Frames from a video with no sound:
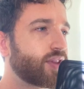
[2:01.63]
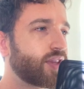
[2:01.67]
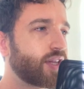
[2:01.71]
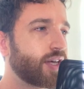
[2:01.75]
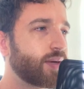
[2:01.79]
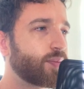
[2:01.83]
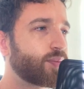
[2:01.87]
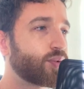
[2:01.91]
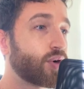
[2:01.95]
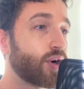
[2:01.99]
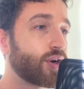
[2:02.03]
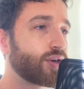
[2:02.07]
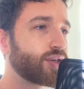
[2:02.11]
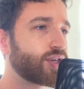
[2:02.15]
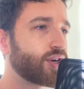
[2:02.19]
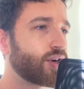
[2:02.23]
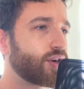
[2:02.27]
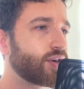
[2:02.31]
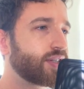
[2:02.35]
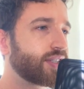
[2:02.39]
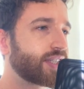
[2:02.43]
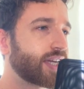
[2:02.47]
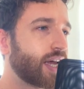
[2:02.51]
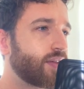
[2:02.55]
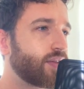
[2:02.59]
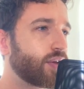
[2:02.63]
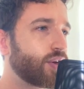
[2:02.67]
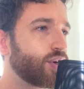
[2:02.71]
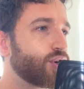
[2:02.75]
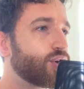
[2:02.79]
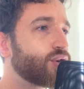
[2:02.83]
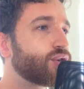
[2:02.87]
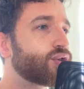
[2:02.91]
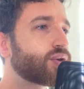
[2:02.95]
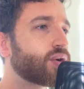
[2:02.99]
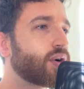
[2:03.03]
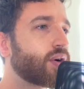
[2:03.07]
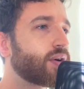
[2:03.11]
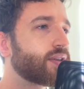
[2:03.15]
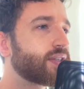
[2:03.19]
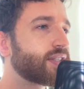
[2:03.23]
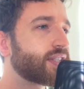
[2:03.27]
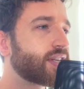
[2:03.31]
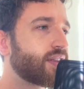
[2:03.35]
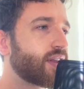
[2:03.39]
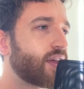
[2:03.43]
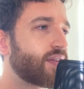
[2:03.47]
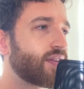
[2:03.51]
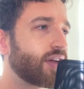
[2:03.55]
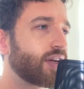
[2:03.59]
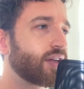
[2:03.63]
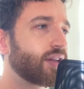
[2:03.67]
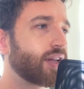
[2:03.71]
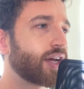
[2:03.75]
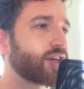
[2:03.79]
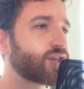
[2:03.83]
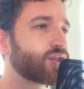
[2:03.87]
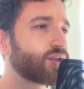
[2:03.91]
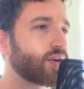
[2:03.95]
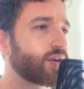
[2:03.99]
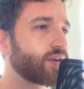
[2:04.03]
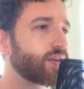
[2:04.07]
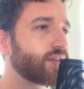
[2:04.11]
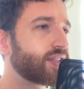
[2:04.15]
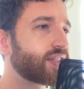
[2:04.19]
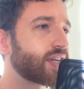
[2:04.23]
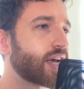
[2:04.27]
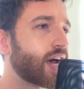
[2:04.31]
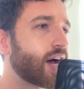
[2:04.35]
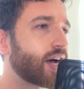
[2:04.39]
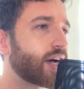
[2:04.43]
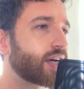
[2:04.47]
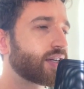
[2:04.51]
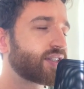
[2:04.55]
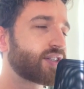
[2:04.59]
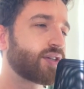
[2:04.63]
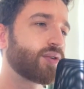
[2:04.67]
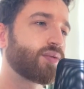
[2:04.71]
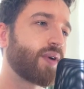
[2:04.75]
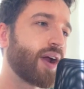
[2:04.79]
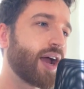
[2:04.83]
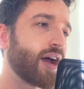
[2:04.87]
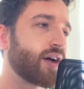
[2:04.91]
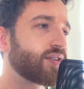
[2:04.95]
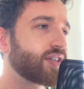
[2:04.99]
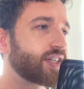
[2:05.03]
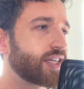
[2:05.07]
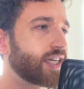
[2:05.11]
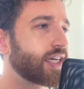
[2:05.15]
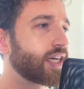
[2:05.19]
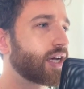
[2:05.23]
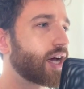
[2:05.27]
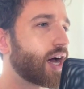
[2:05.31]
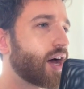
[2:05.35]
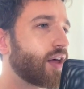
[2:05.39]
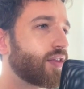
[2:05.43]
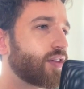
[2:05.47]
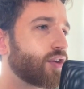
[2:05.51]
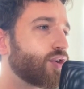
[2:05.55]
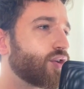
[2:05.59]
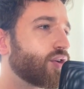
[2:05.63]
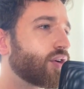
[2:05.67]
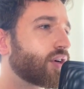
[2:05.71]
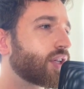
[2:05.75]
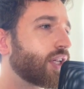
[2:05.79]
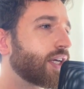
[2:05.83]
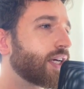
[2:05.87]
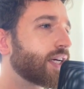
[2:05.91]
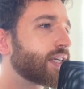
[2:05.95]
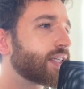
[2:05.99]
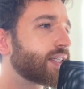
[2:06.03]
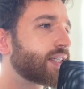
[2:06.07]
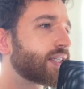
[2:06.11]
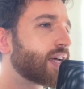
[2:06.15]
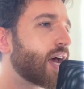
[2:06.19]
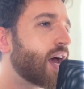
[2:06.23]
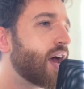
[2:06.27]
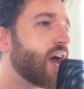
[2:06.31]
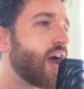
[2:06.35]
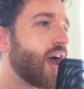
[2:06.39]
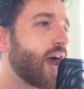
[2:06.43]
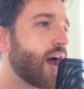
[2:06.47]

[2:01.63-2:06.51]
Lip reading: the protons and the neutrons, and then the electrons are surrounding the nucleus.